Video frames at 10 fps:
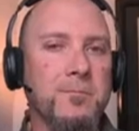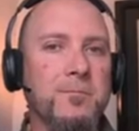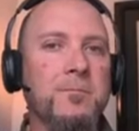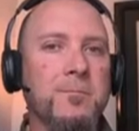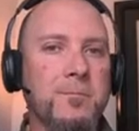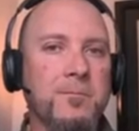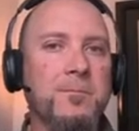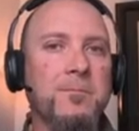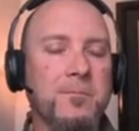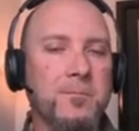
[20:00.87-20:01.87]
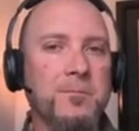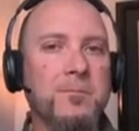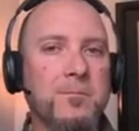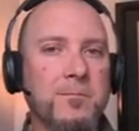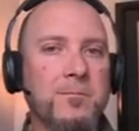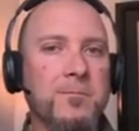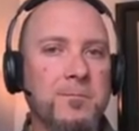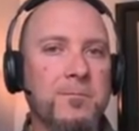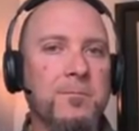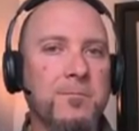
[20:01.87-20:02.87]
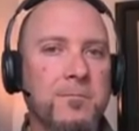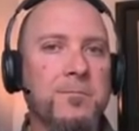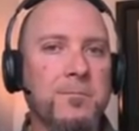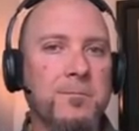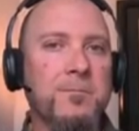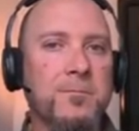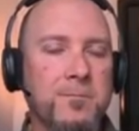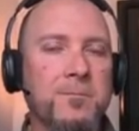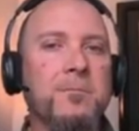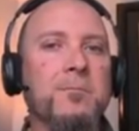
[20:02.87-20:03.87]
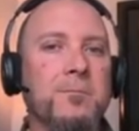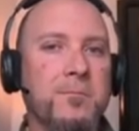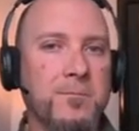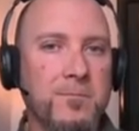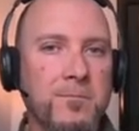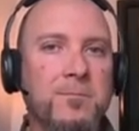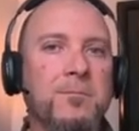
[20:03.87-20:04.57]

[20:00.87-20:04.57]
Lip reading: No words are spoken by the person on screen.